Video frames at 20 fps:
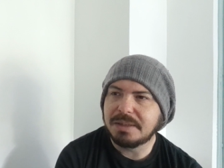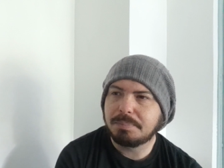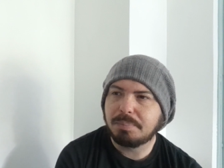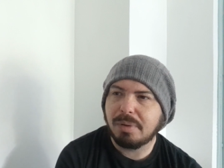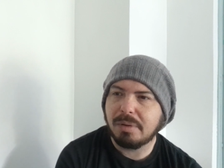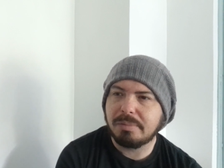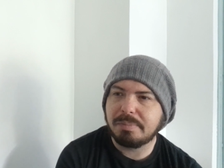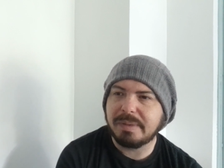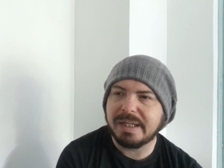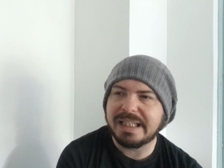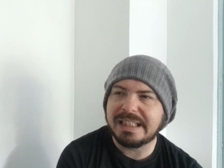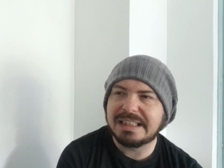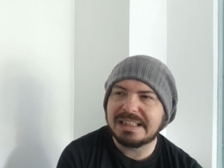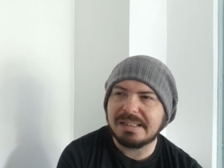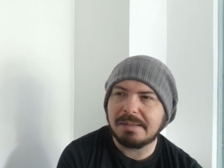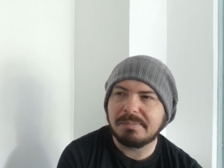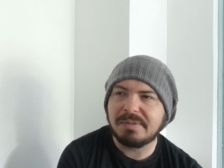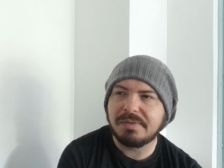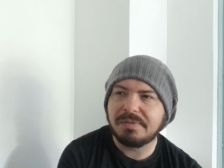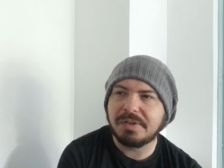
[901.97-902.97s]
probably
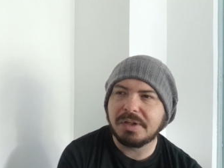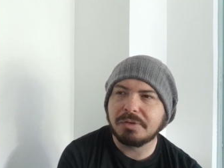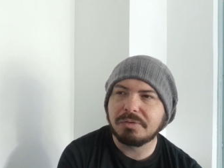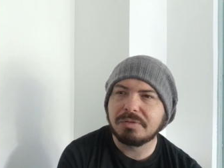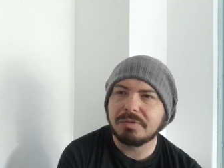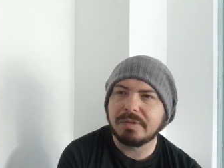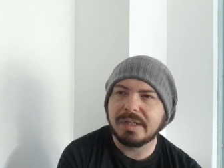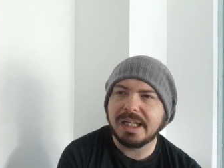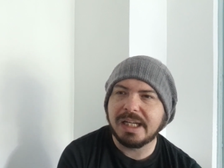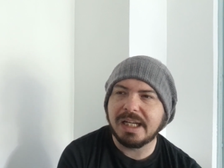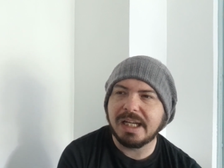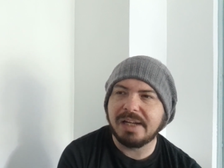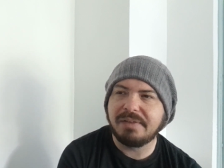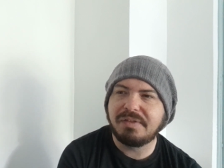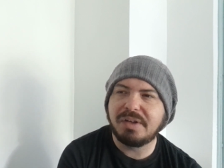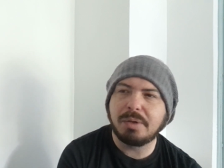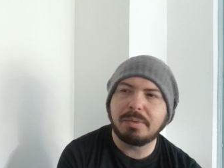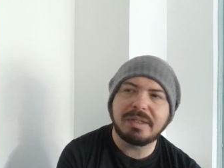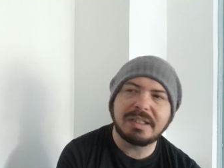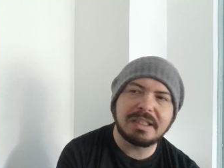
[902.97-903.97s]
some of the,
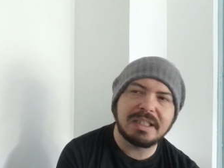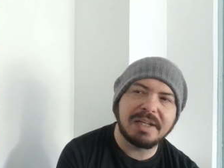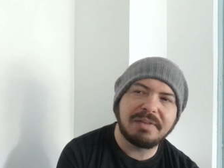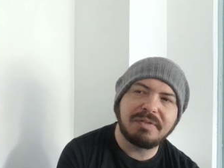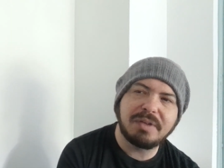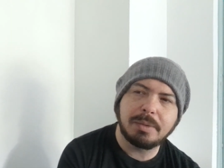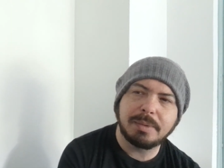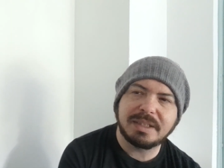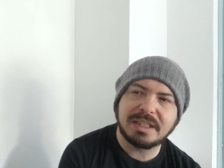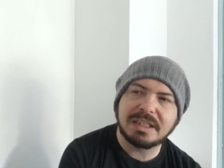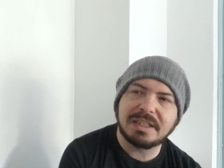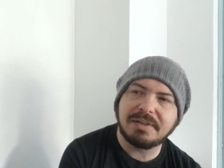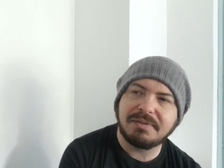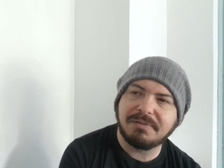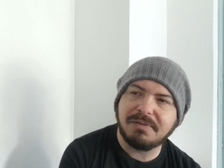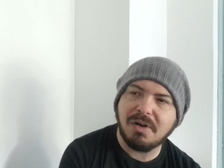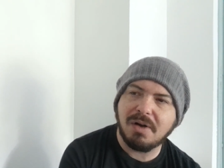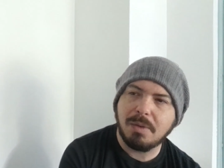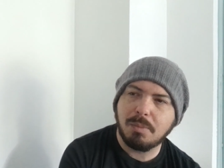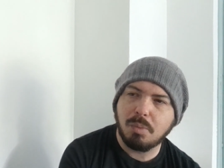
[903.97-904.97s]
if you were to
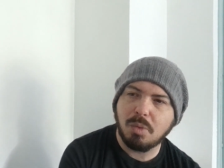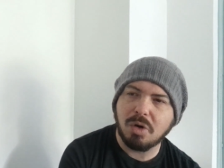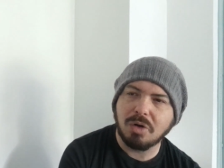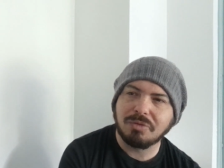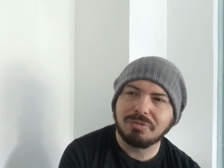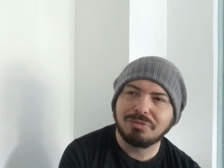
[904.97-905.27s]
define what